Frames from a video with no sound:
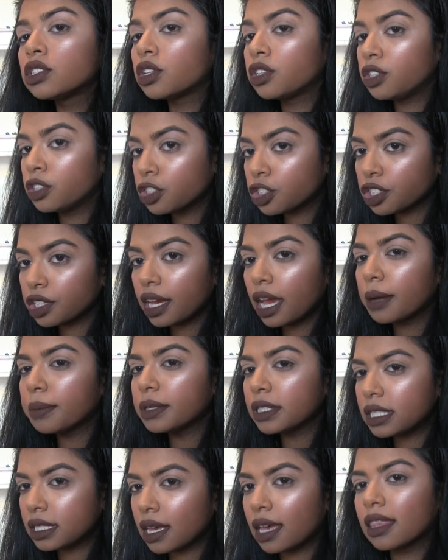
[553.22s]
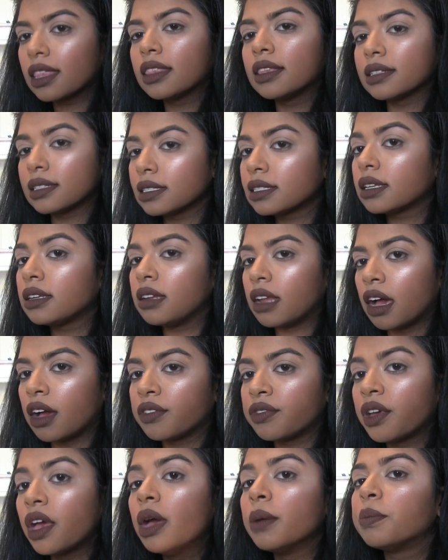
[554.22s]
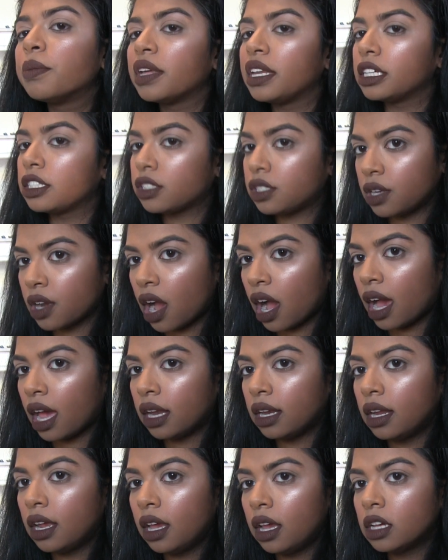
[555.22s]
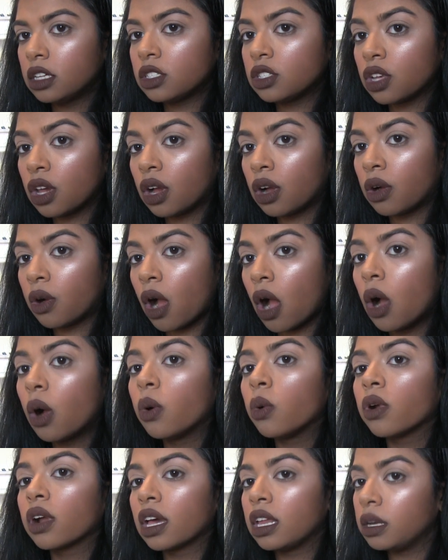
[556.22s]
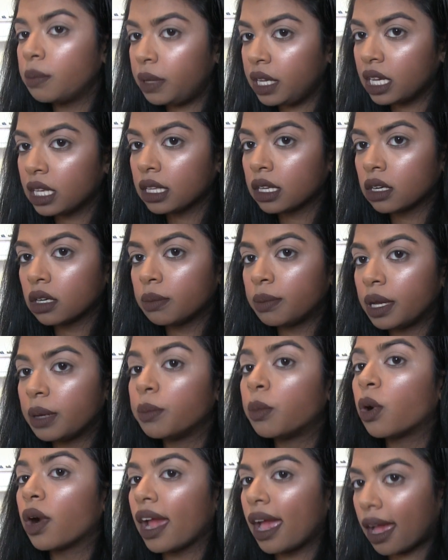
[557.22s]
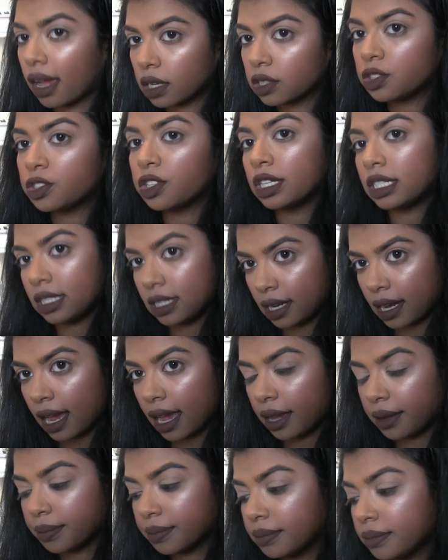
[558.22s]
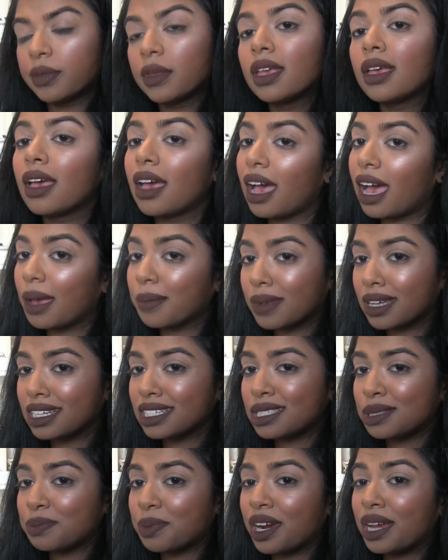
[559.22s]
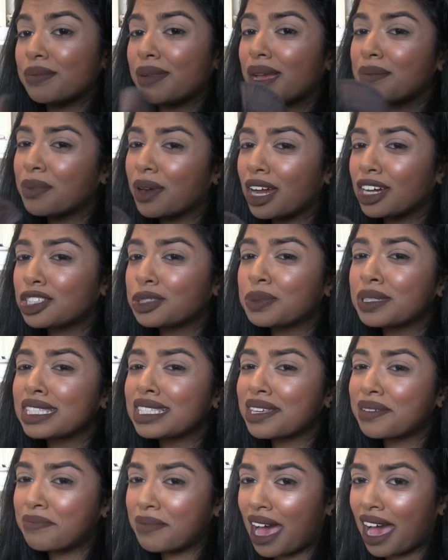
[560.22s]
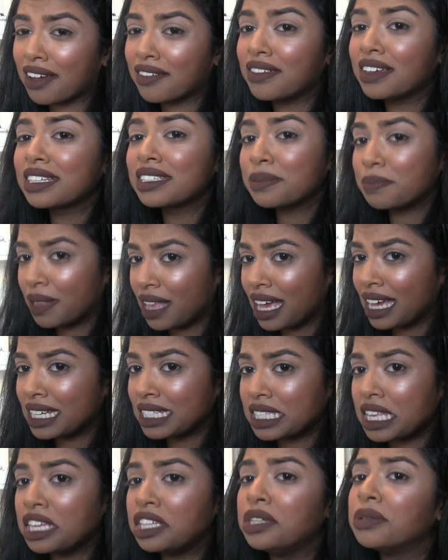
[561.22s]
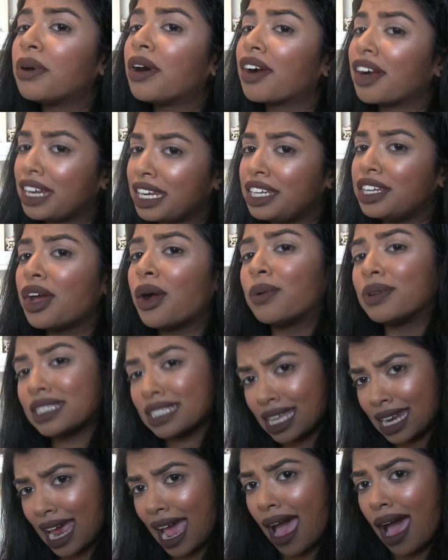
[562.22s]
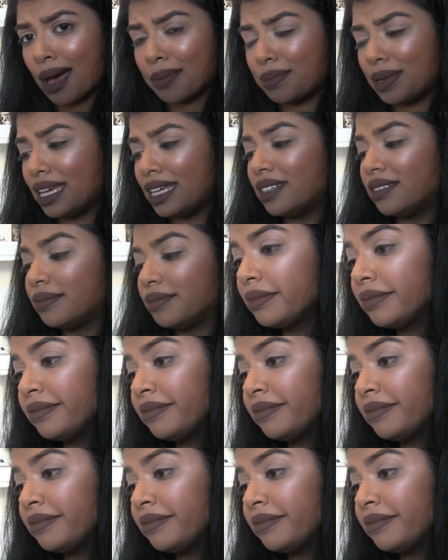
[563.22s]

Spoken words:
So usually I would say that this is enough, but it's not. So we're gonna be a little bit more extra today. I'm gonna spray my brush with some MAC Fix Plus, and you already know what's gonna happen.